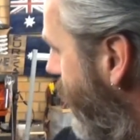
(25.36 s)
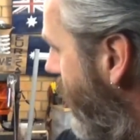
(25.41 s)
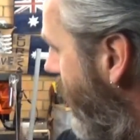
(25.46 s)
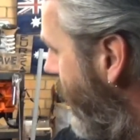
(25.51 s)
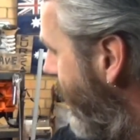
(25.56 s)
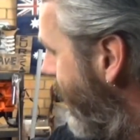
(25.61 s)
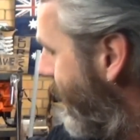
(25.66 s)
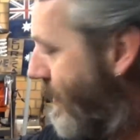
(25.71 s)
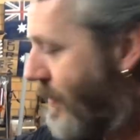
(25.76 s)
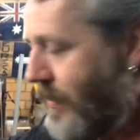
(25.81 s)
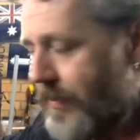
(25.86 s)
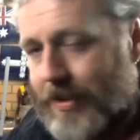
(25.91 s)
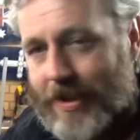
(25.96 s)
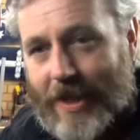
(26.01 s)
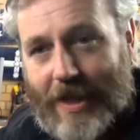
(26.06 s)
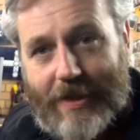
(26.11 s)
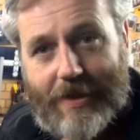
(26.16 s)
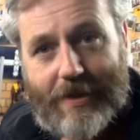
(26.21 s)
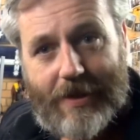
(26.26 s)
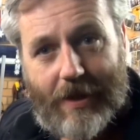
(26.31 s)
got a little
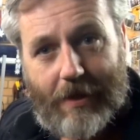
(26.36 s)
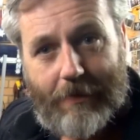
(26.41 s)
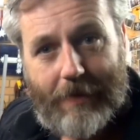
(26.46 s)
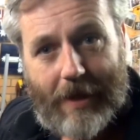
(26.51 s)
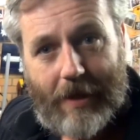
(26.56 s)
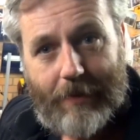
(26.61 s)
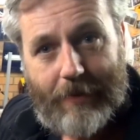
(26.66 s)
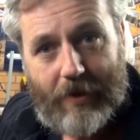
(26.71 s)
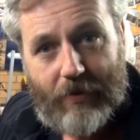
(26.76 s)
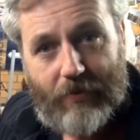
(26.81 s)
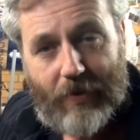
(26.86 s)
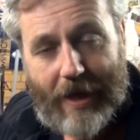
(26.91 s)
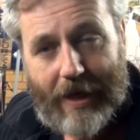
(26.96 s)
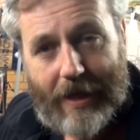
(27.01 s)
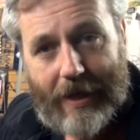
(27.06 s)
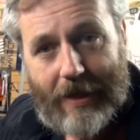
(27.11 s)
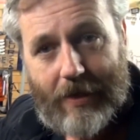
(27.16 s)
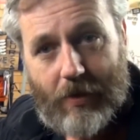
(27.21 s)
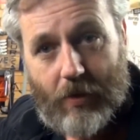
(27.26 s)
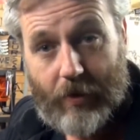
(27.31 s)
test that I'm going to be
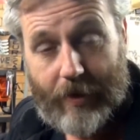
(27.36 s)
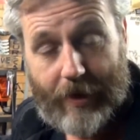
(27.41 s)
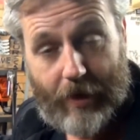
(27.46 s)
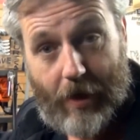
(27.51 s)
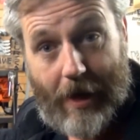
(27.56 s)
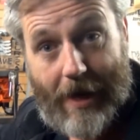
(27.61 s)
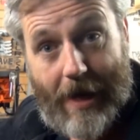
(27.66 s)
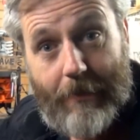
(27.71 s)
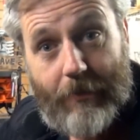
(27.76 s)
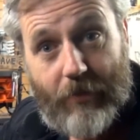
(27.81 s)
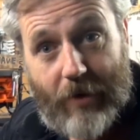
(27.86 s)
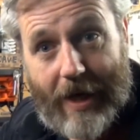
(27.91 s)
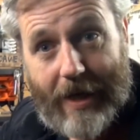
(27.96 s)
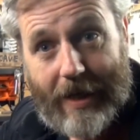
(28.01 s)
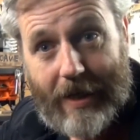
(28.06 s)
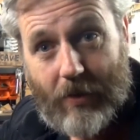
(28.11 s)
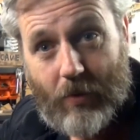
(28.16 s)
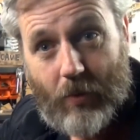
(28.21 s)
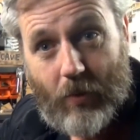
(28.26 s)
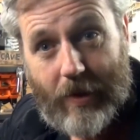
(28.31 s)
running, or that I am
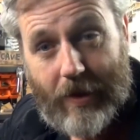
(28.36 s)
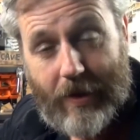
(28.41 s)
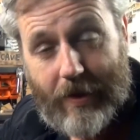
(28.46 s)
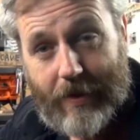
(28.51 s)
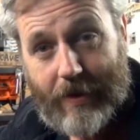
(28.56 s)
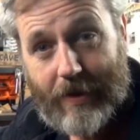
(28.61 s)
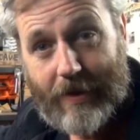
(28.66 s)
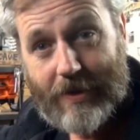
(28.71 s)
running, with